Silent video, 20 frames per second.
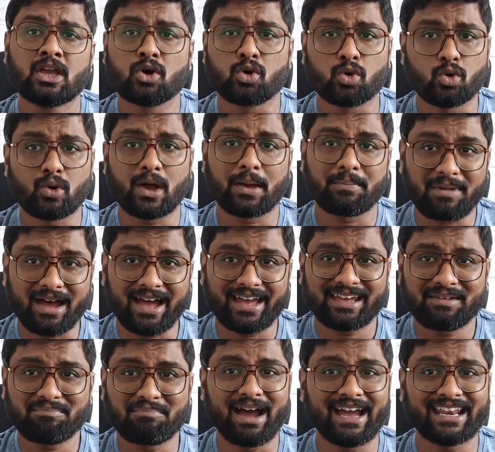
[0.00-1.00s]
Who am
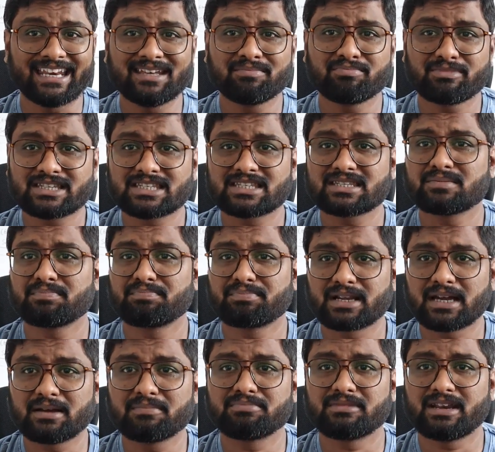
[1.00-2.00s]
I? My name is
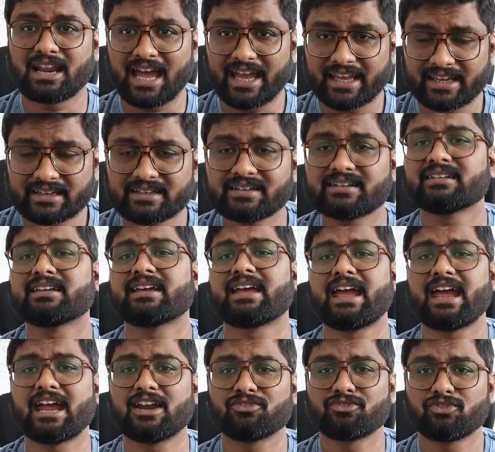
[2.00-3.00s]
Prab Nair,
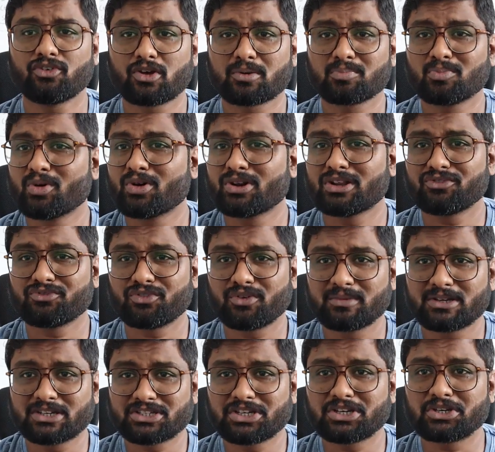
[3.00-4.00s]
and for more
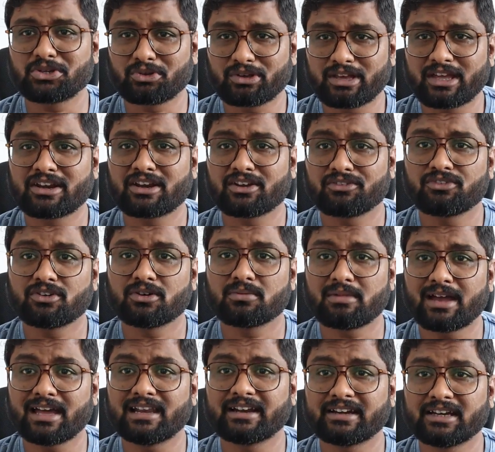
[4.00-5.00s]
information you can refer
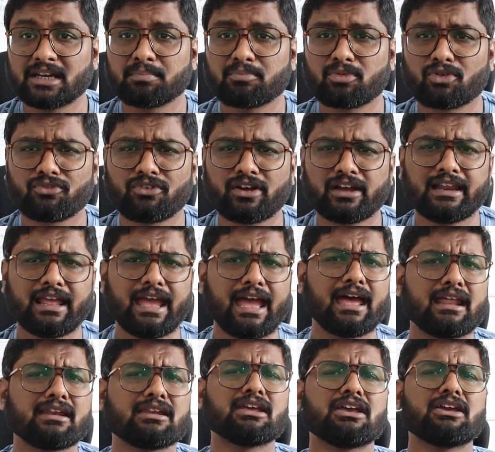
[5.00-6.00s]
my LinkedIn profile,
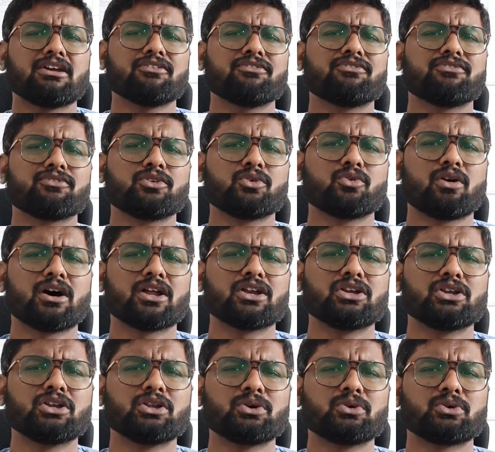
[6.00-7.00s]
and if you are
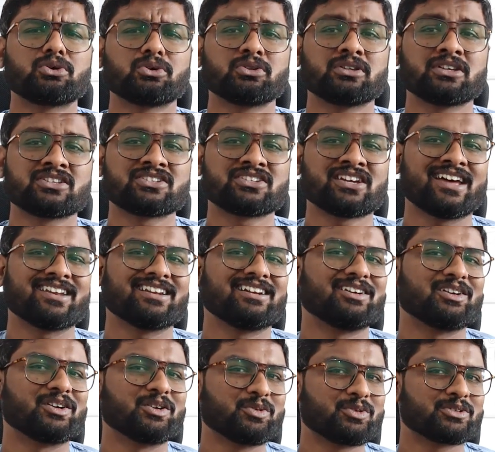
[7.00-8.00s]
new to this
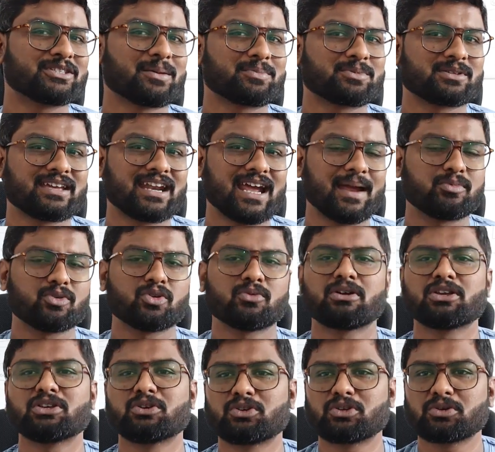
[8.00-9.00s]
channel, do subscribe to my
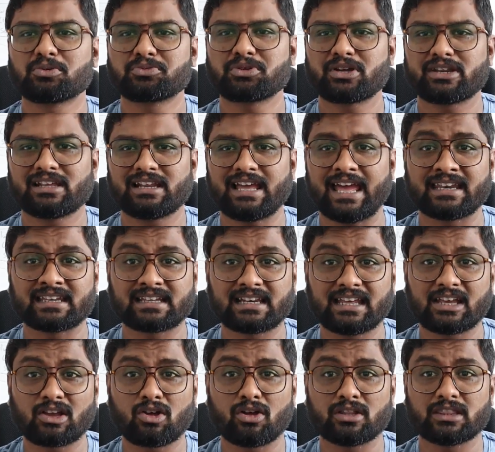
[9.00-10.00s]
YouTube channel and
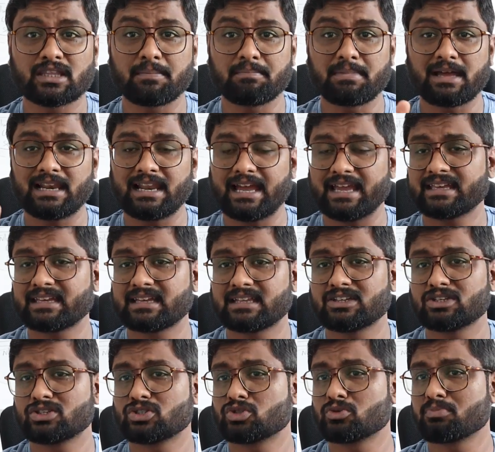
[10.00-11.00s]
click on the bell icon
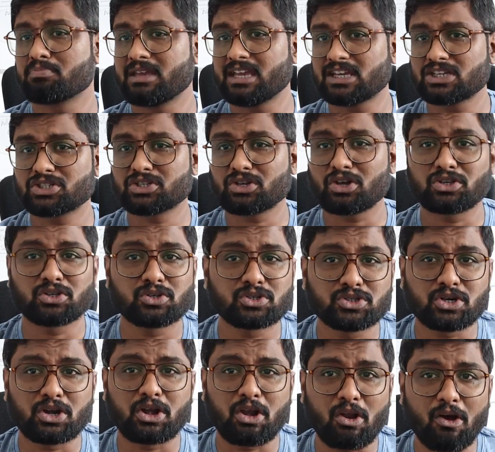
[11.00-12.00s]
to make sure you
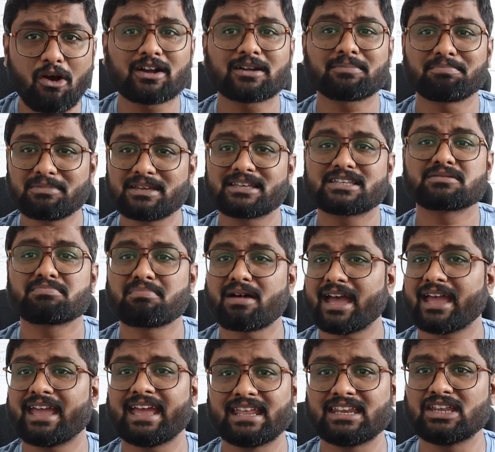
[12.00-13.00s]
should not miss
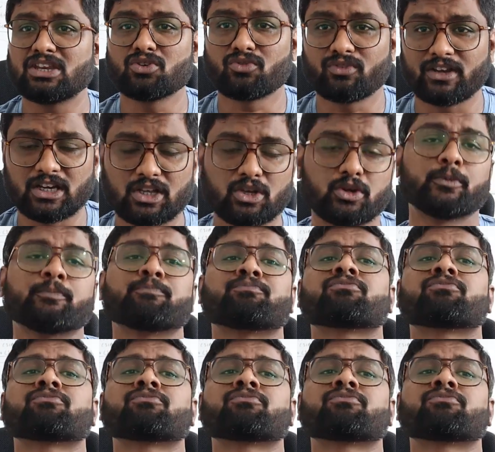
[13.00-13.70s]
my any new video.